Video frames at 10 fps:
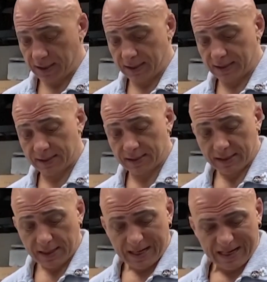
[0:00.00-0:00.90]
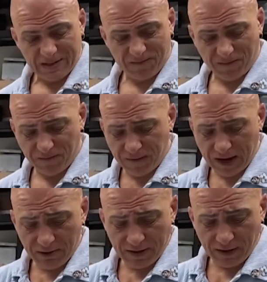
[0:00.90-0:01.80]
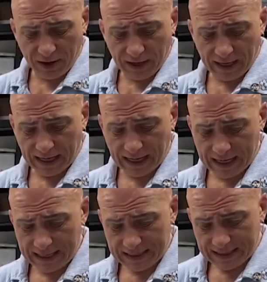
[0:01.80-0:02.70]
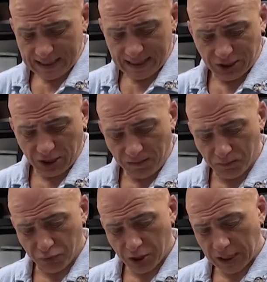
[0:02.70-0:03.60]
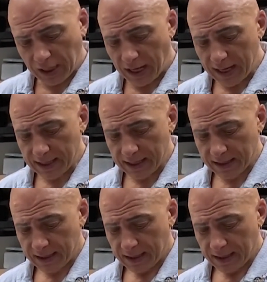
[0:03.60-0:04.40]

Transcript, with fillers: this. It's very, very hard it's kind of brick-like,